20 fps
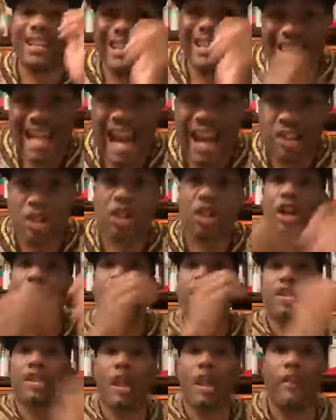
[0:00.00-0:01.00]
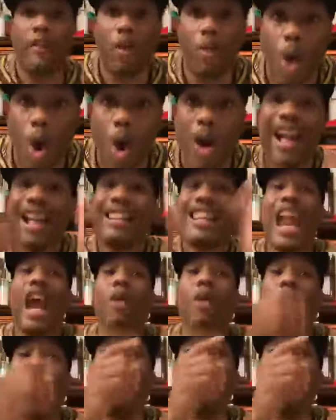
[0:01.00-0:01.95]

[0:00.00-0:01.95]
Nigerian Civil War. They were